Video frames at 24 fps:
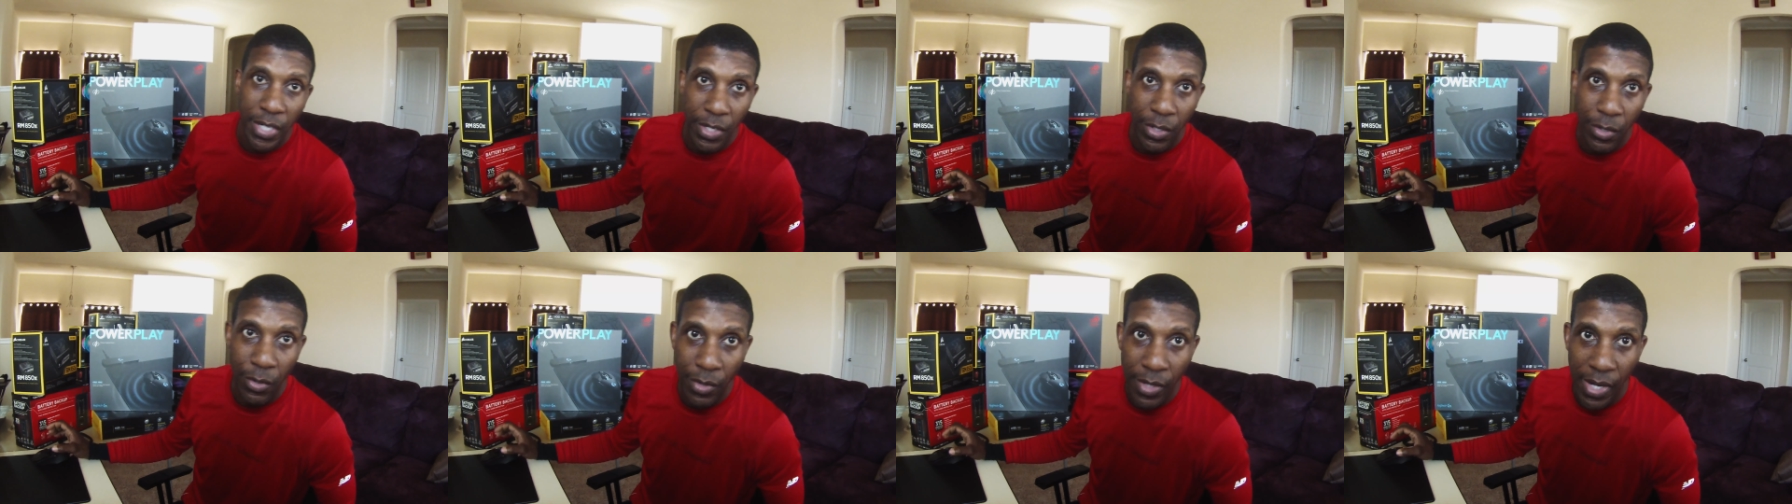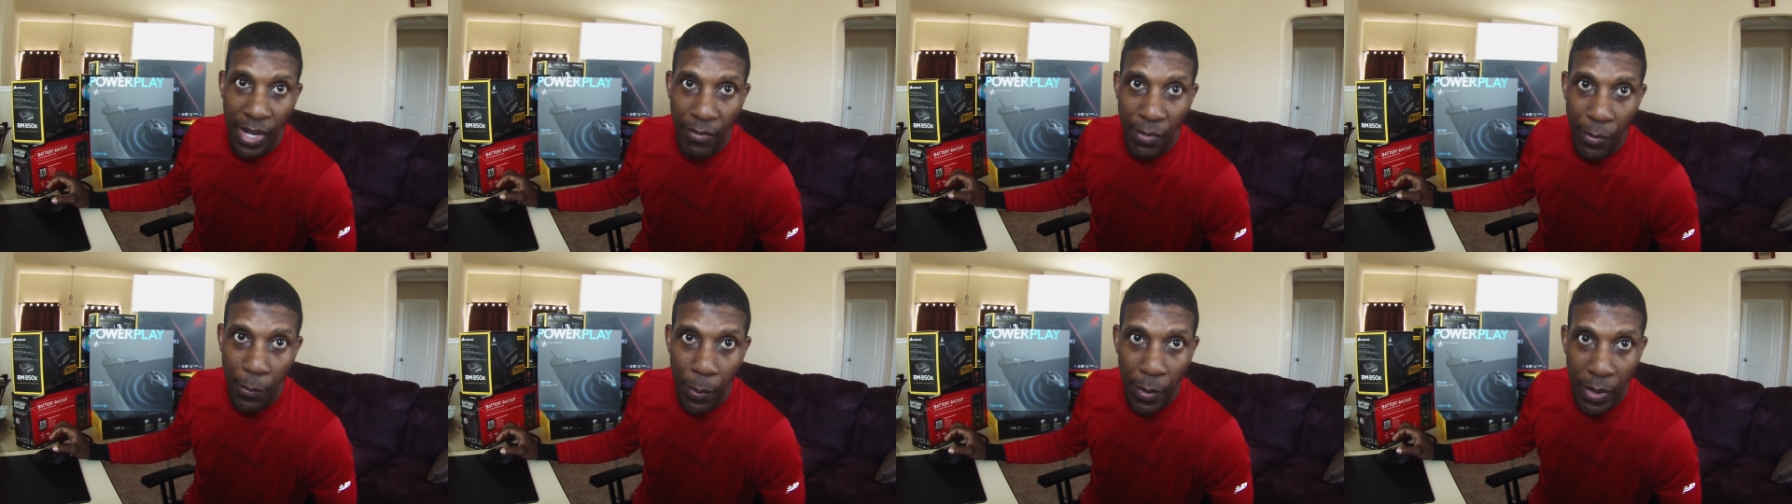You're
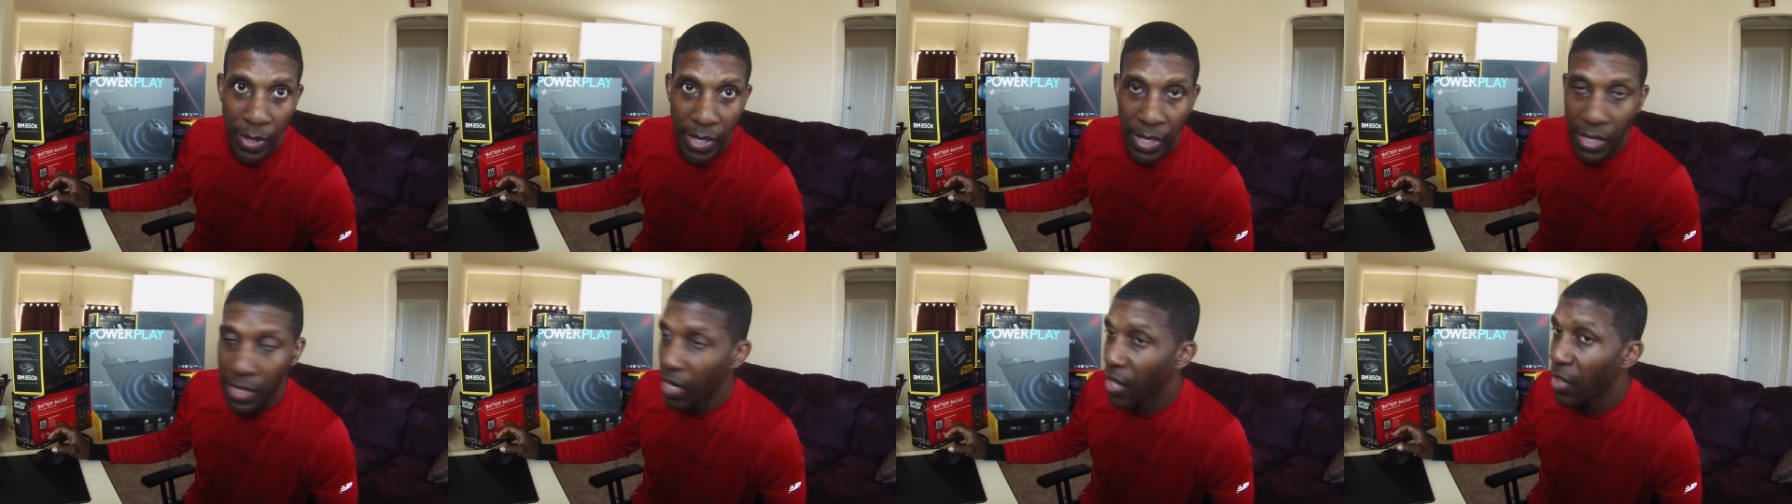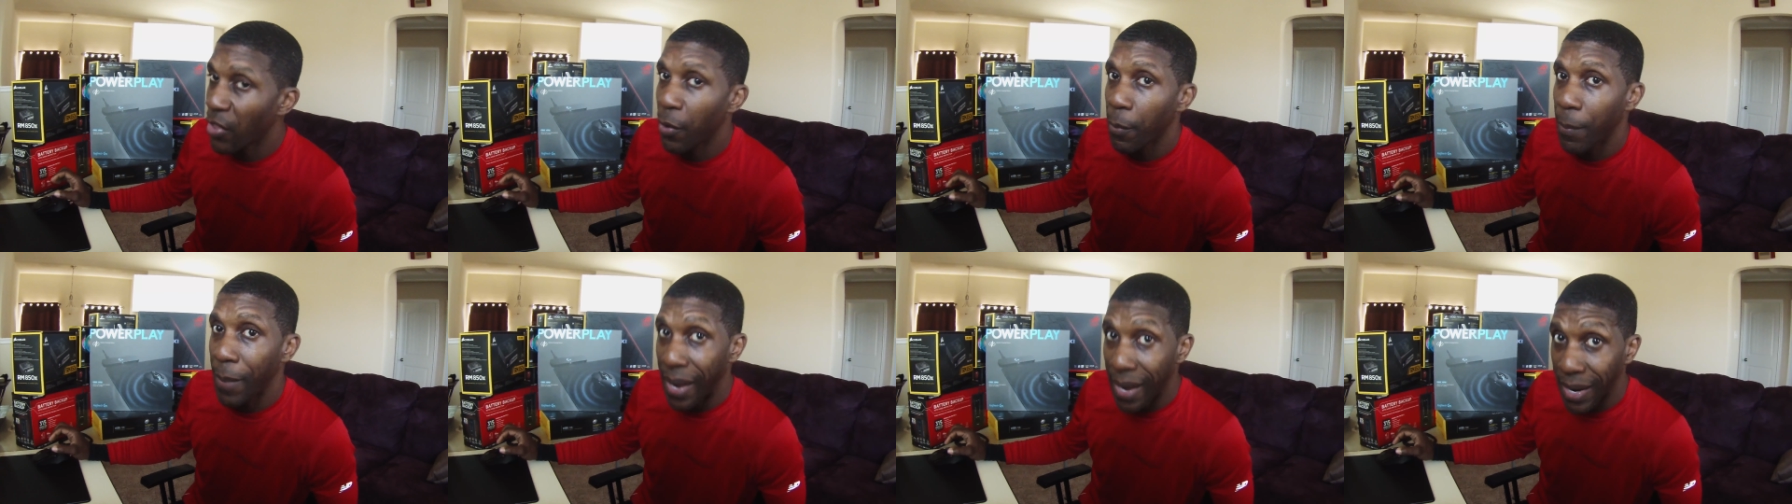never putting
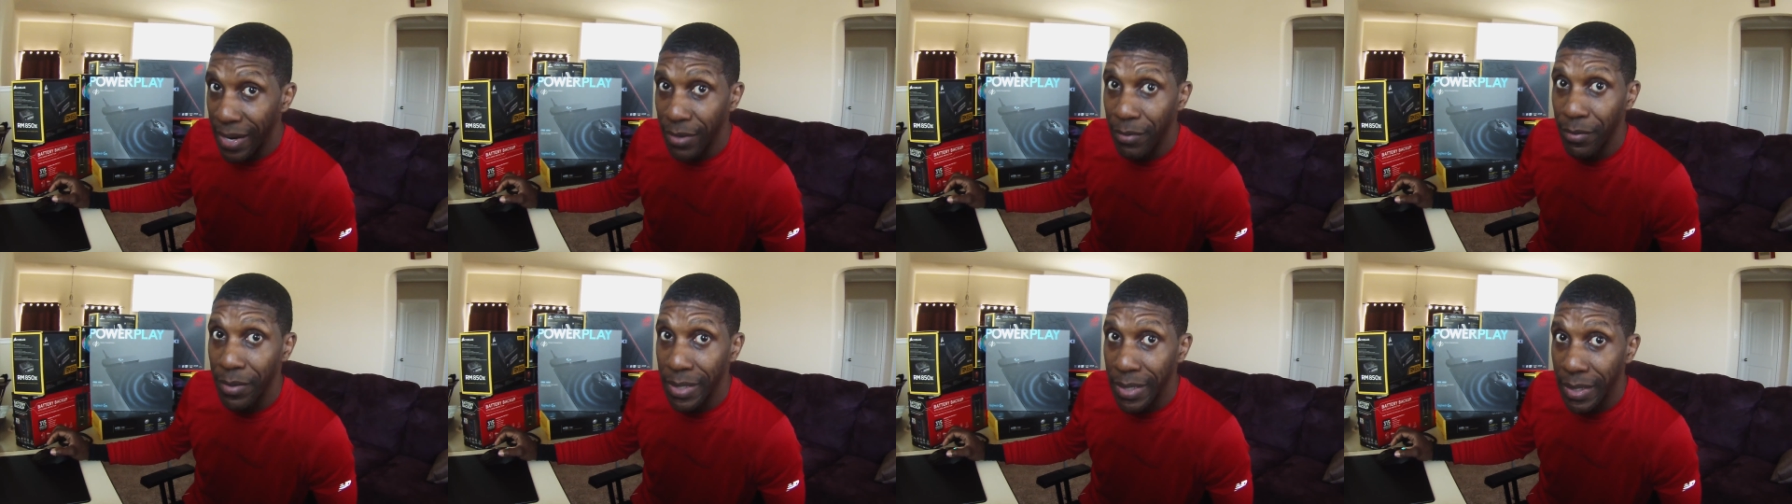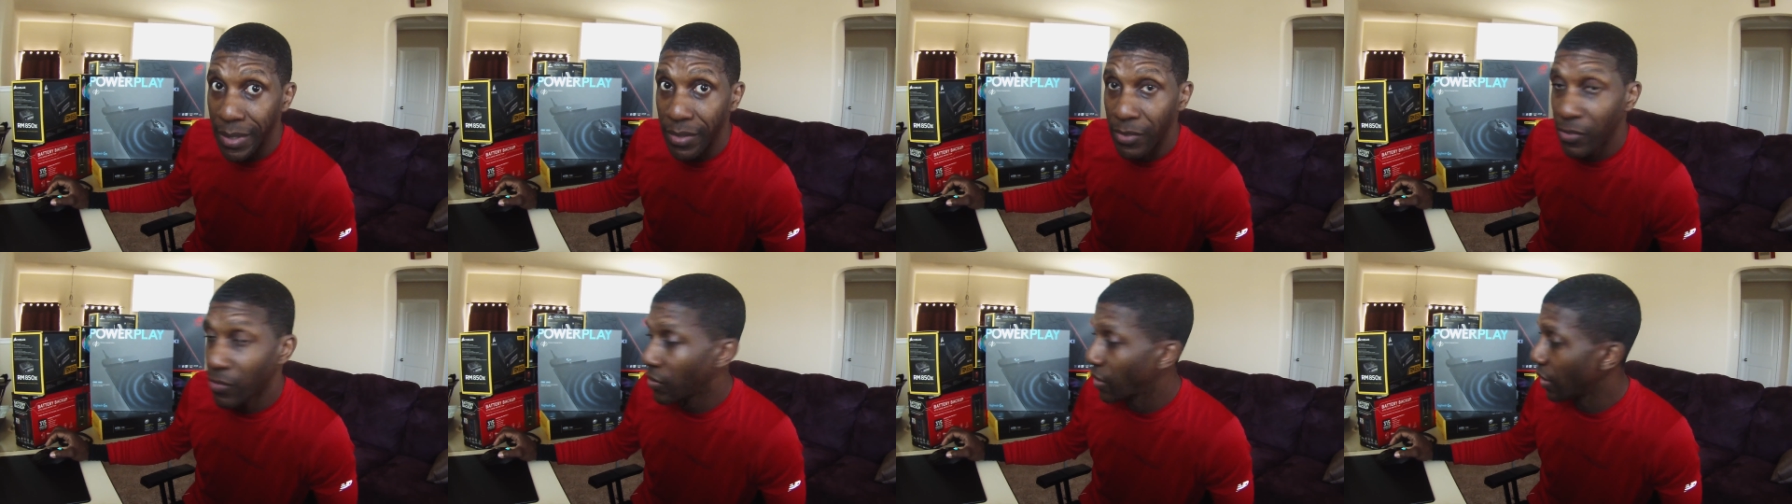another battery in
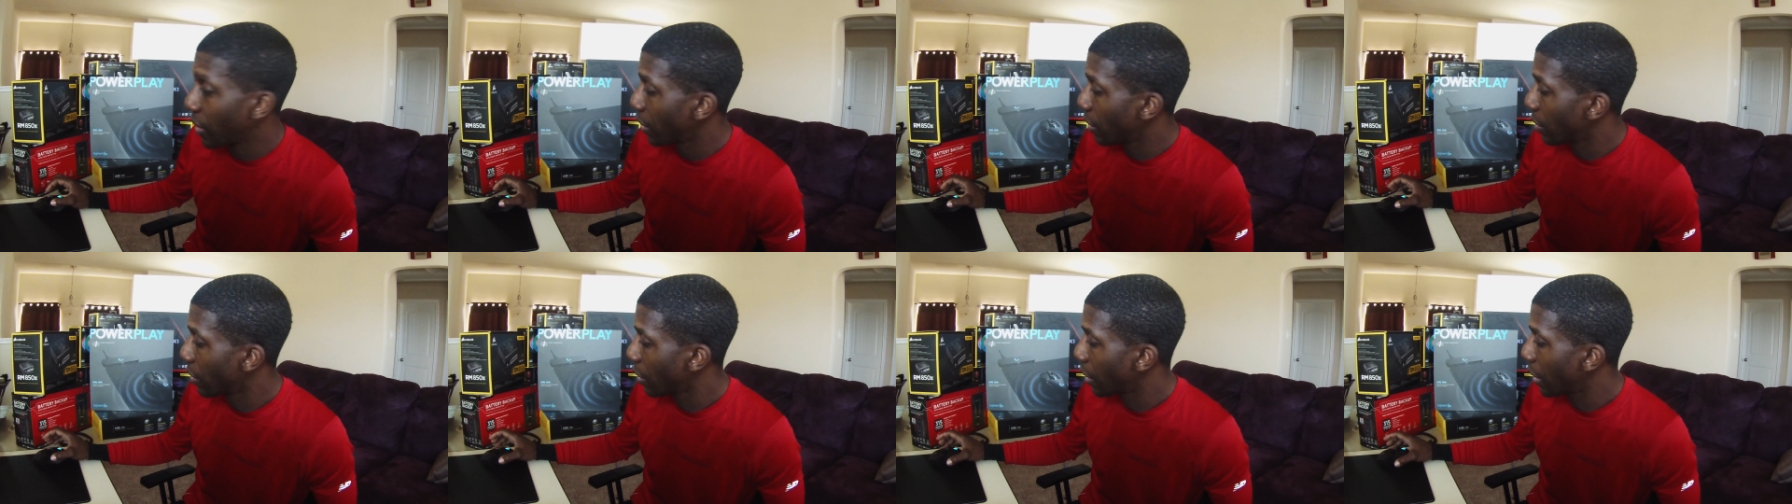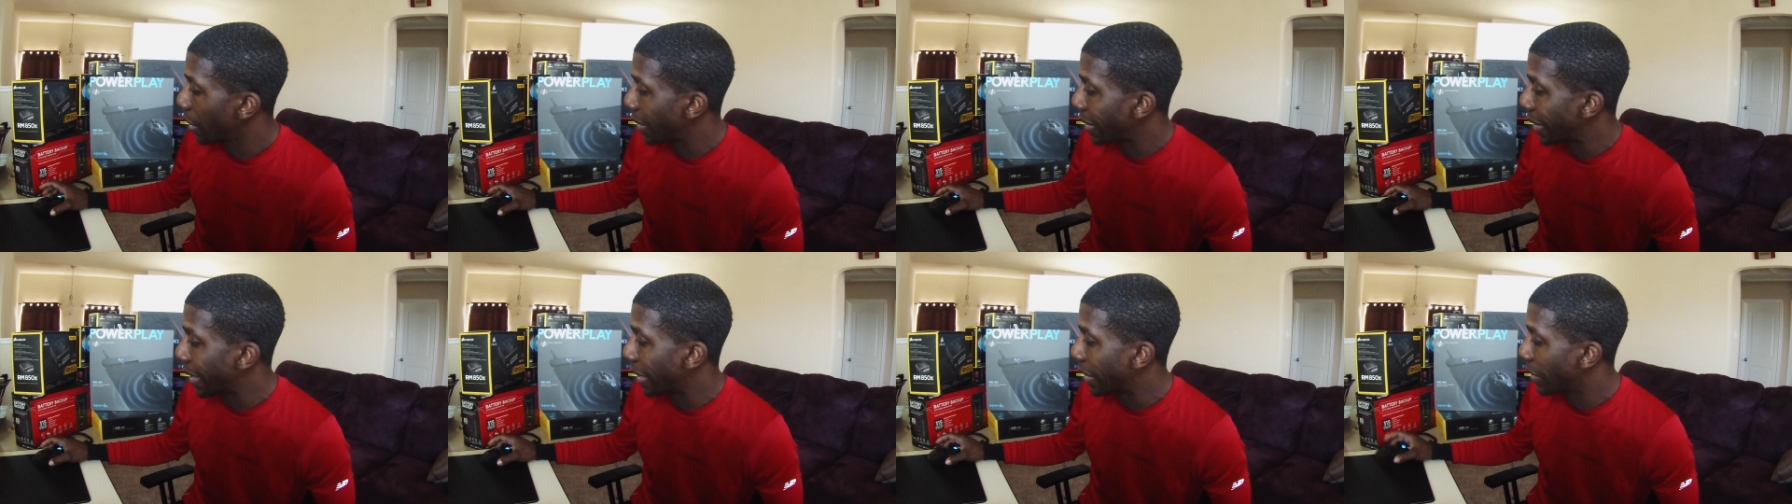this thing
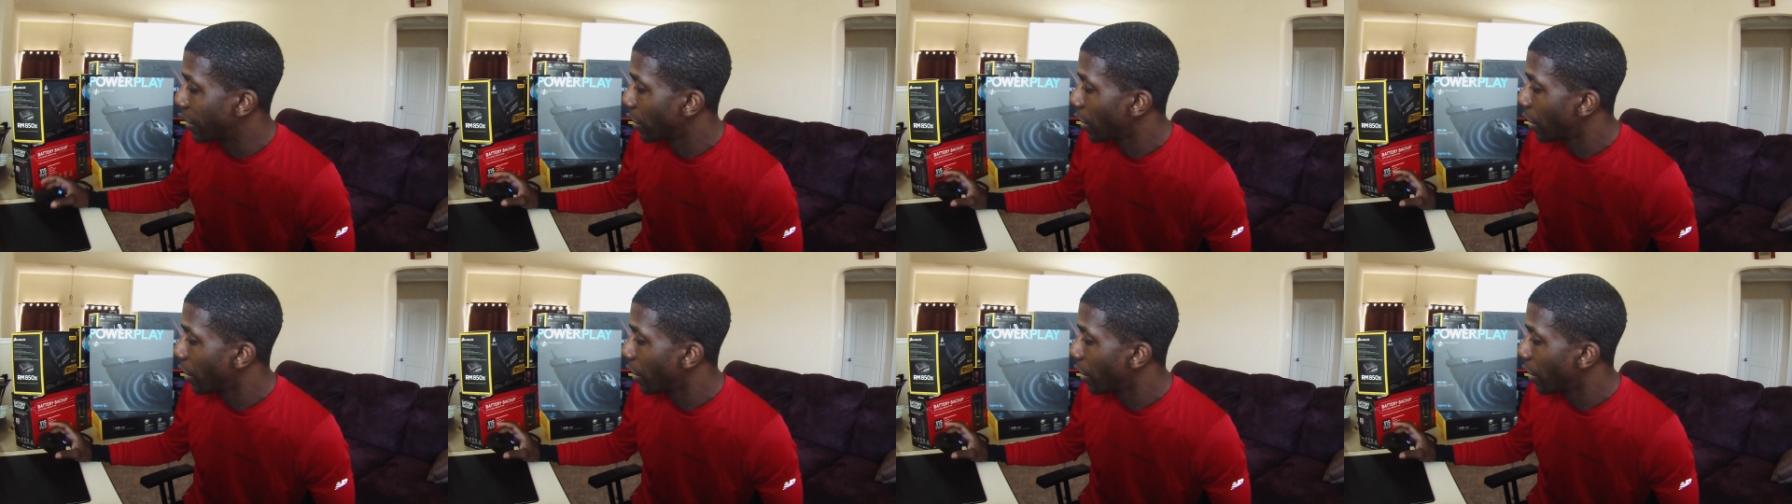again.